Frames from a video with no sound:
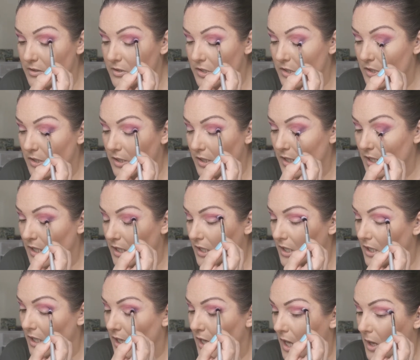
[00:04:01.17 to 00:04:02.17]
doing
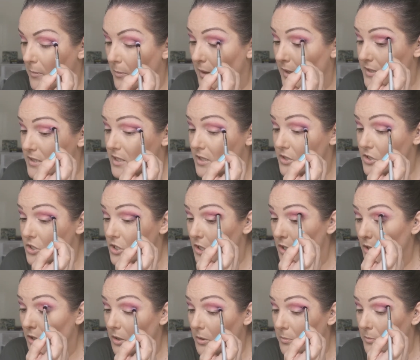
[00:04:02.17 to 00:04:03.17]
a better
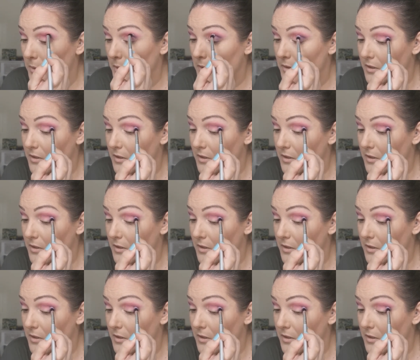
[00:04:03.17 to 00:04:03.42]
job.